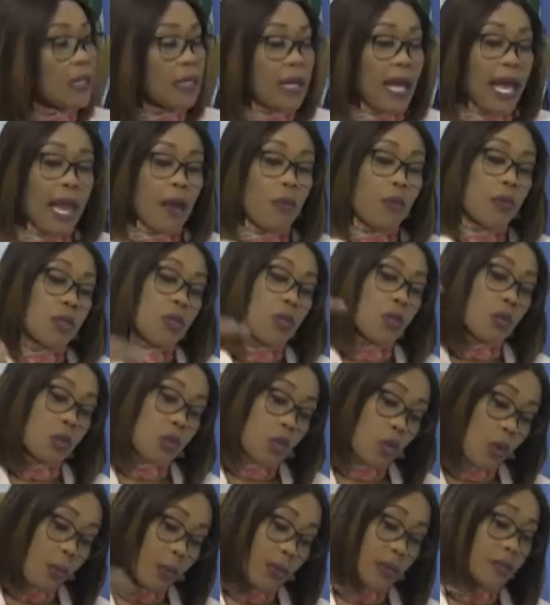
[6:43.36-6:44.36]
I was on
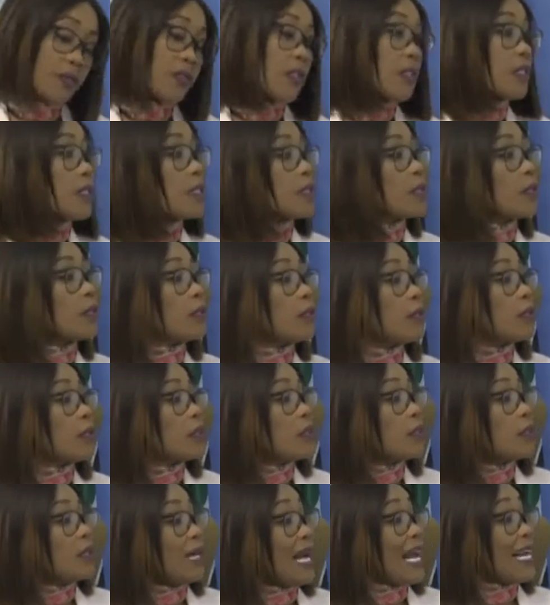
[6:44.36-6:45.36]
top of it.
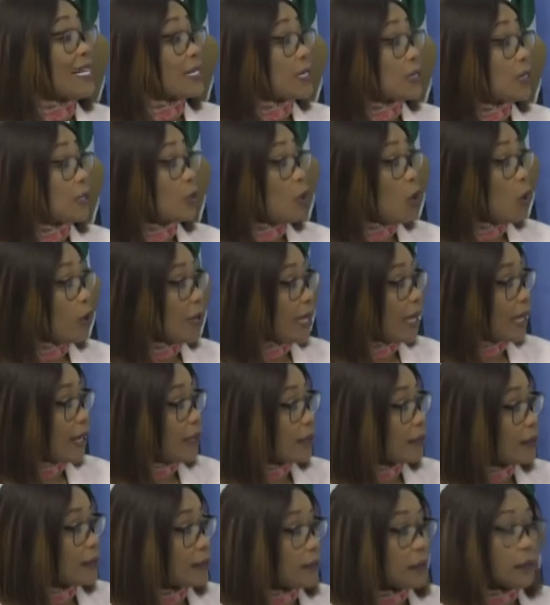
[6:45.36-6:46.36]
As a lawyer,
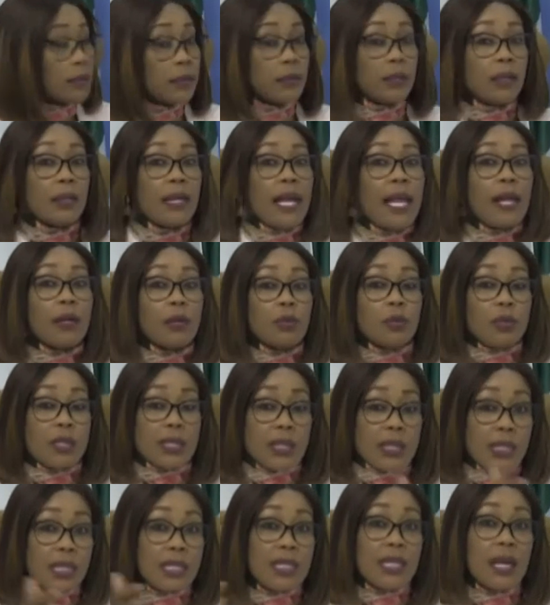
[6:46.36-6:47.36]
I could
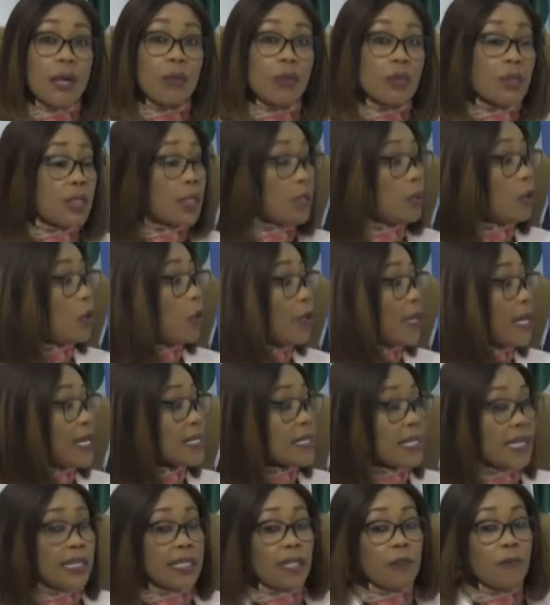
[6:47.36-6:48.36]
sit down with the
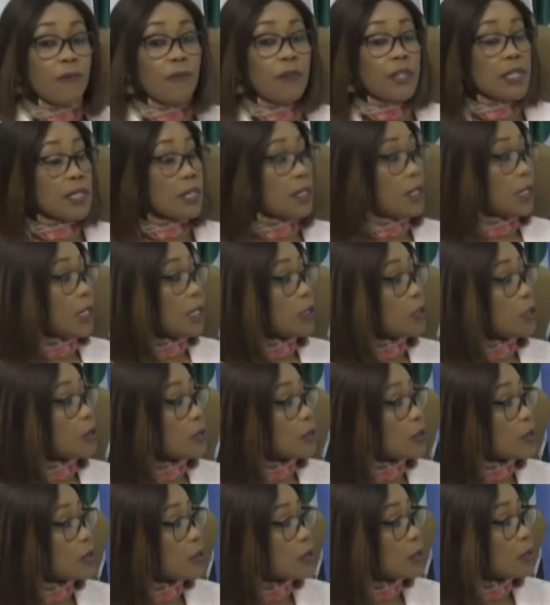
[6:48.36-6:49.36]
lawyers and the
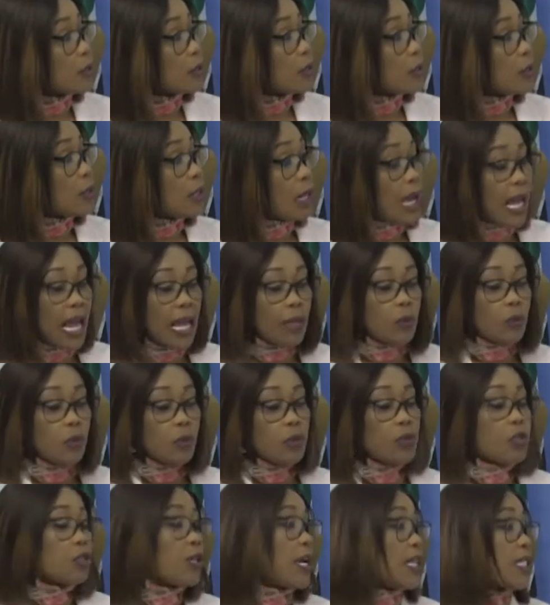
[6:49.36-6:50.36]
investigators and
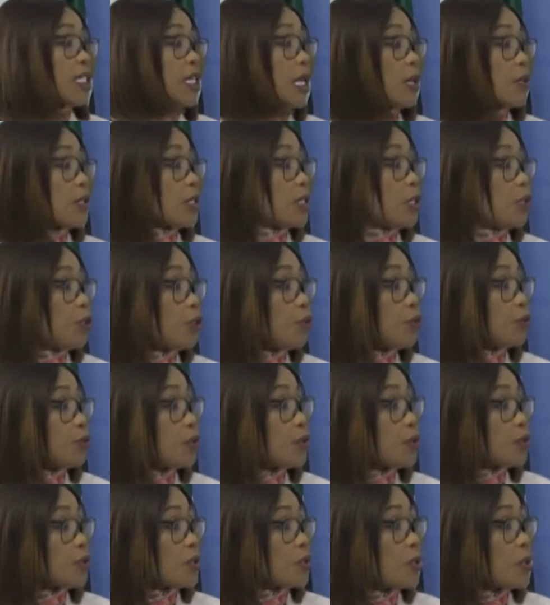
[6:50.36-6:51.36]
we'll trash out
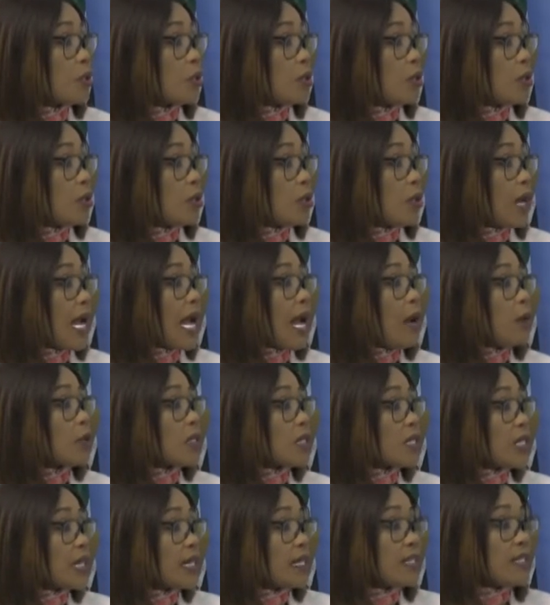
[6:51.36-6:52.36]
issues. I will
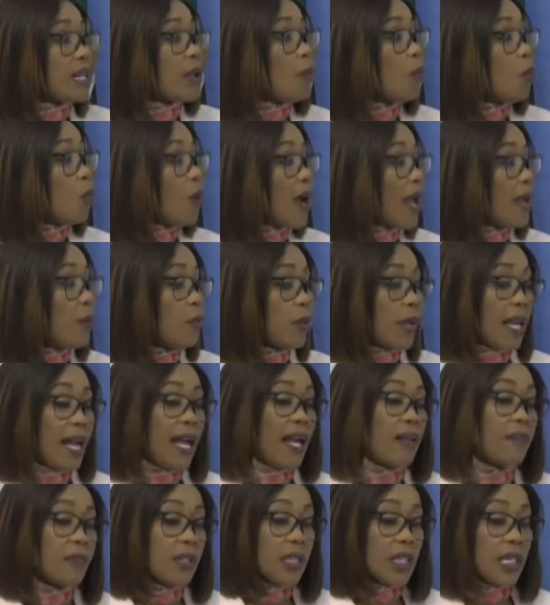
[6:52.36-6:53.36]
tell them why we
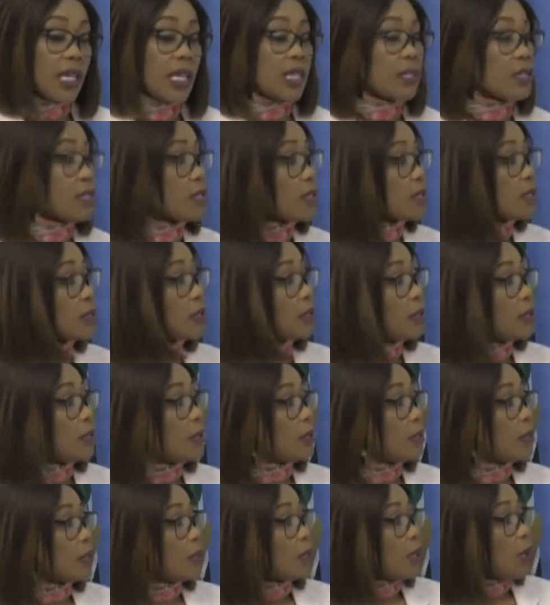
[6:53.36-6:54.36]
have a case,
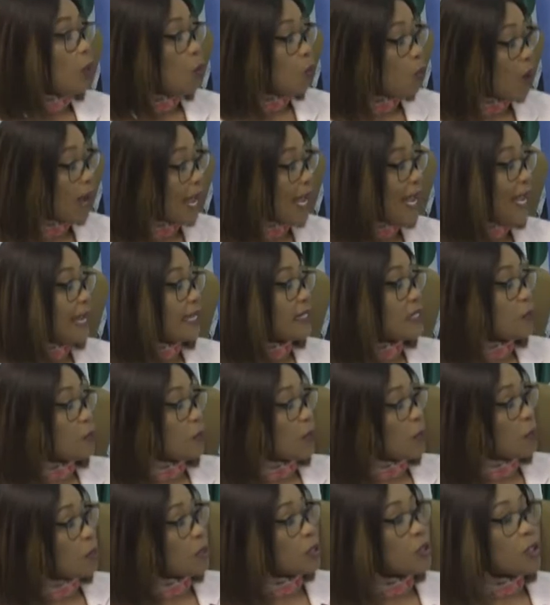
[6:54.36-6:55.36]
why the
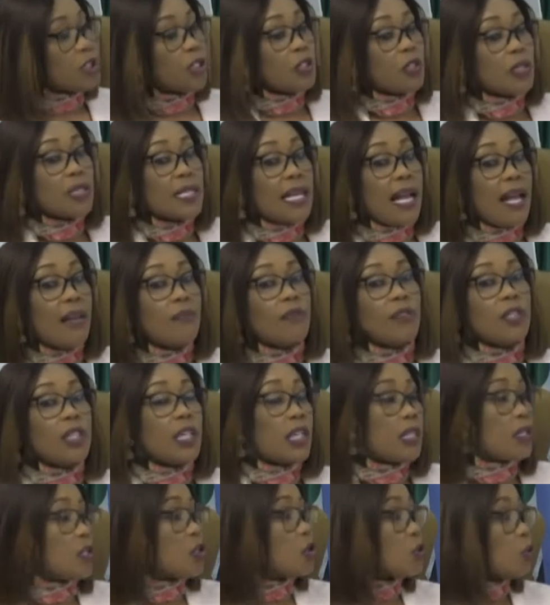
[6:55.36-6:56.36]
perpetrators have a
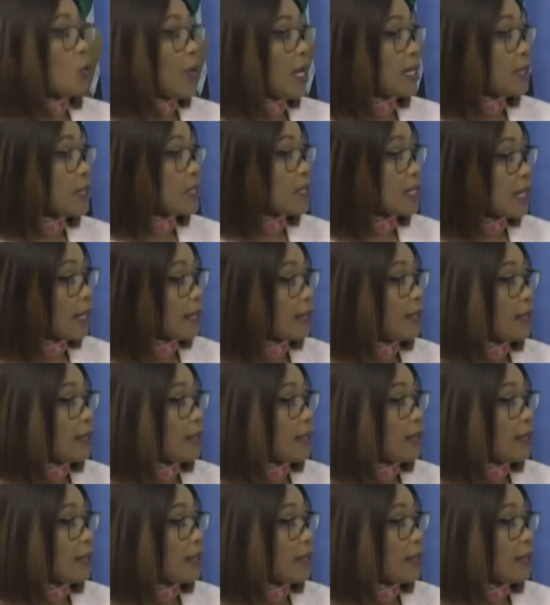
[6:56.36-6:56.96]
case to answer,